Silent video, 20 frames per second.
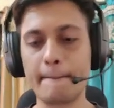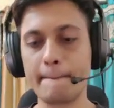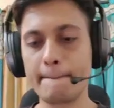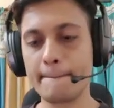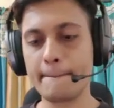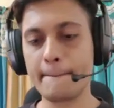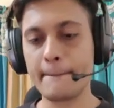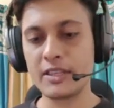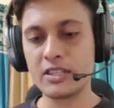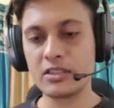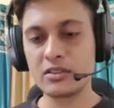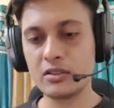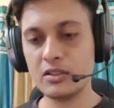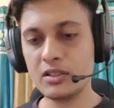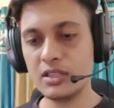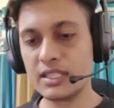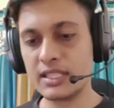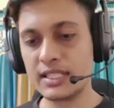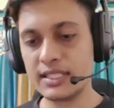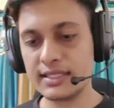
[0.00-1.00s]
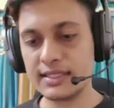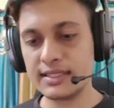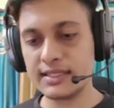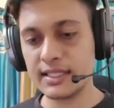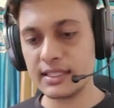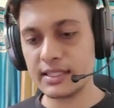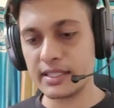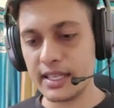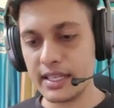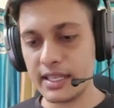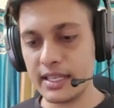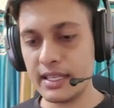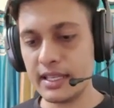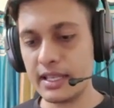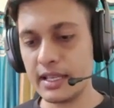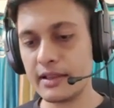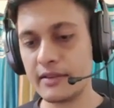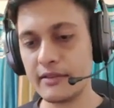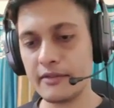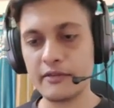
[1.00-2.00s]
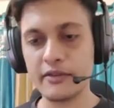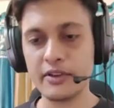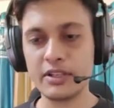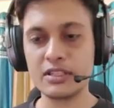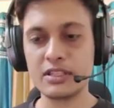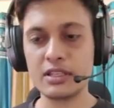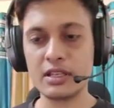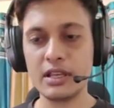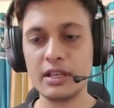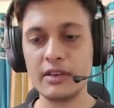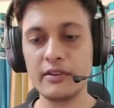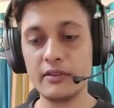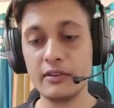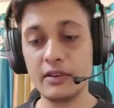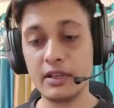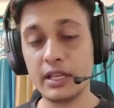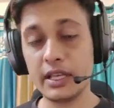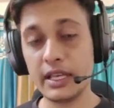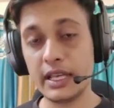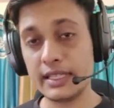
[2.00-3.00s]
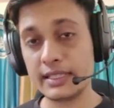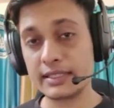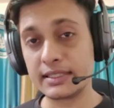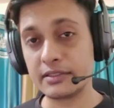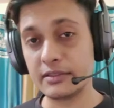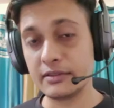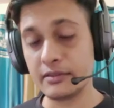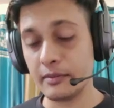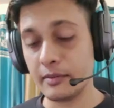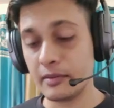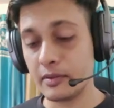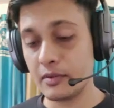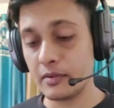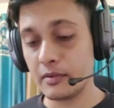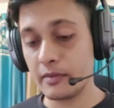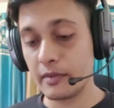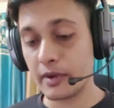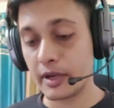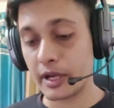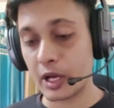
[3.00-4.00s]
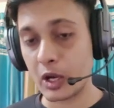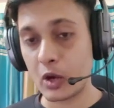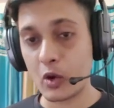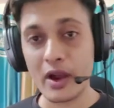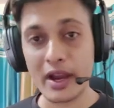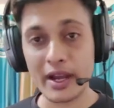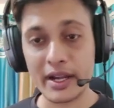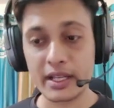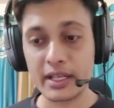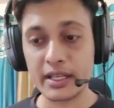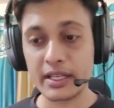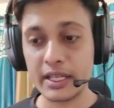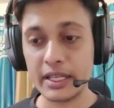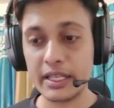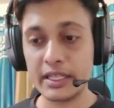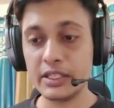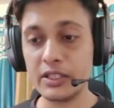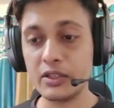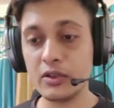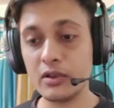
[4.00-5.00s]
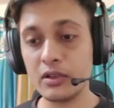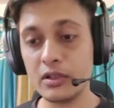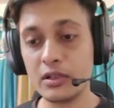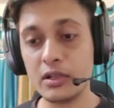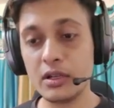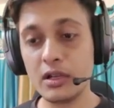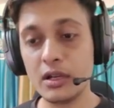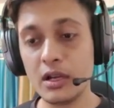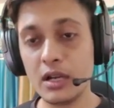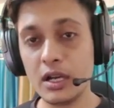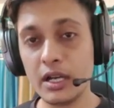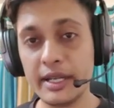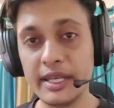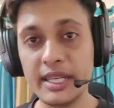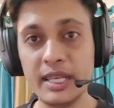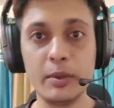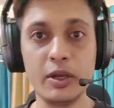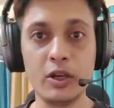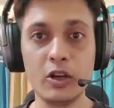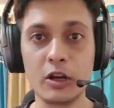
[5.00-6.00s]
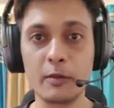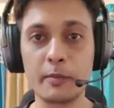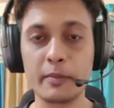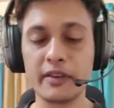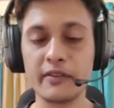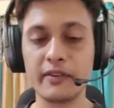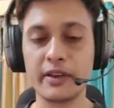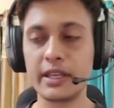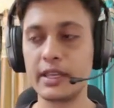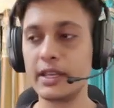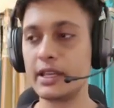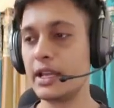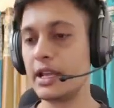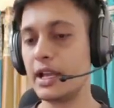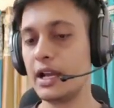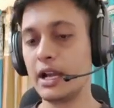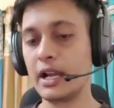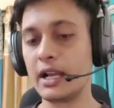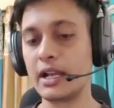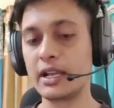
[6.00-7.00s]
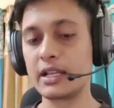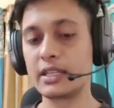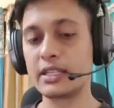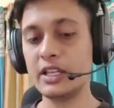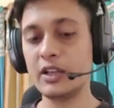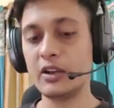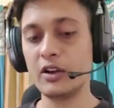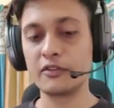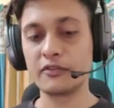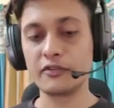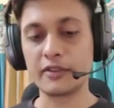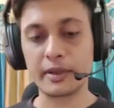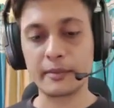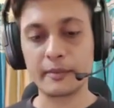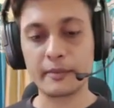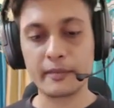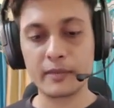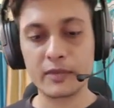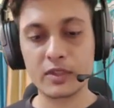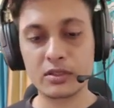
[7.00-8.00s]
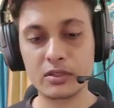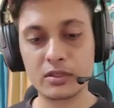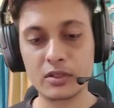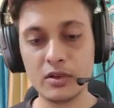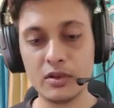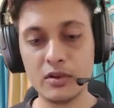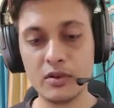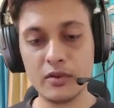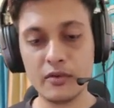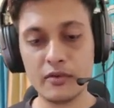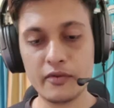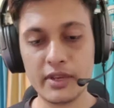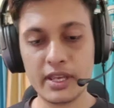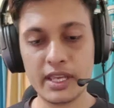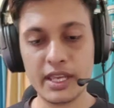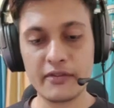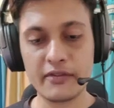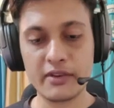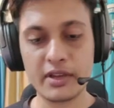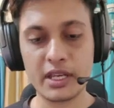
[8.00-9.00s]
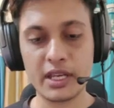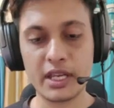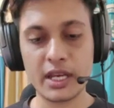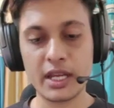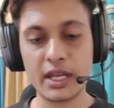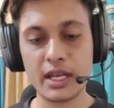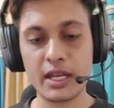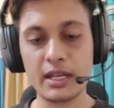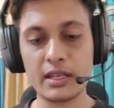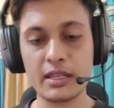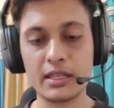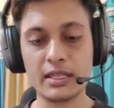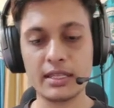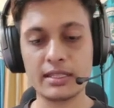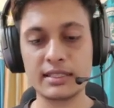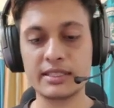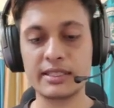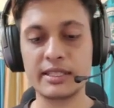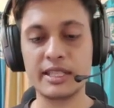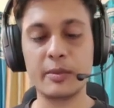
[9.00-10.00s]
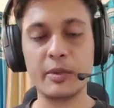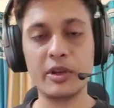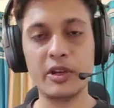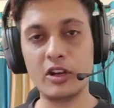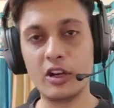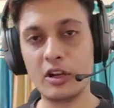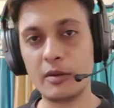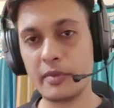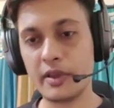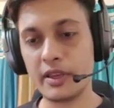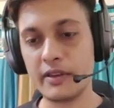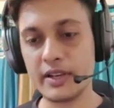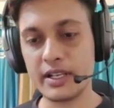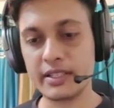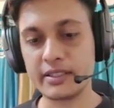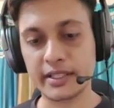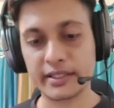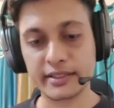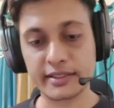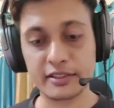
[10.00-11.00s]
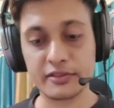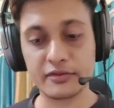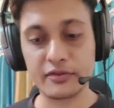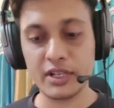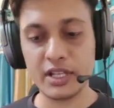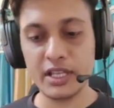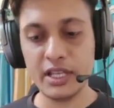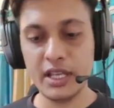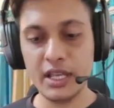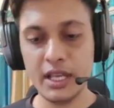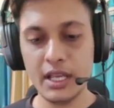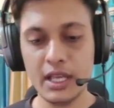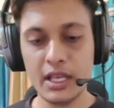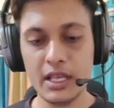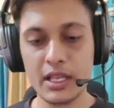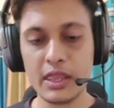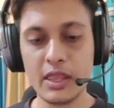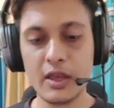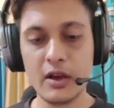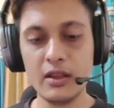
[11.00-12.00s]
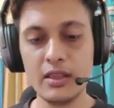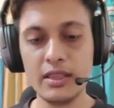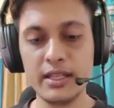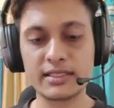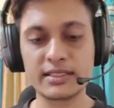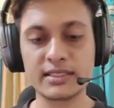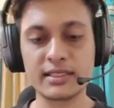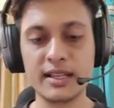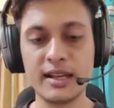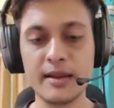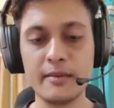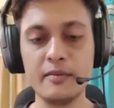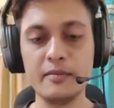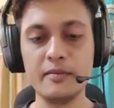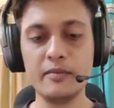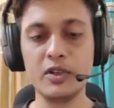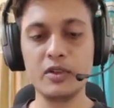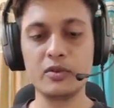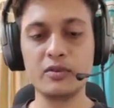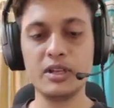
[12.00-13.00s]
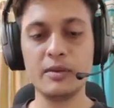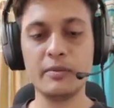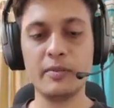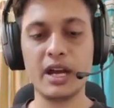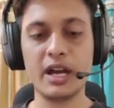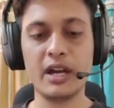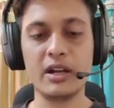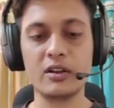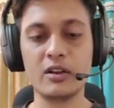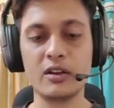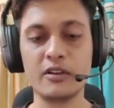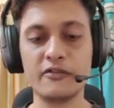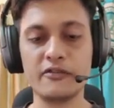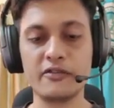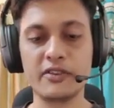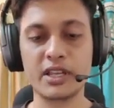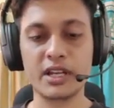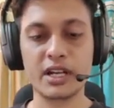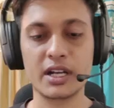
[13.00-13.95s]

So this is the thing which is required in your db.py under the config. So we have created this db.py successfully. Now let's come to the part of CRUD.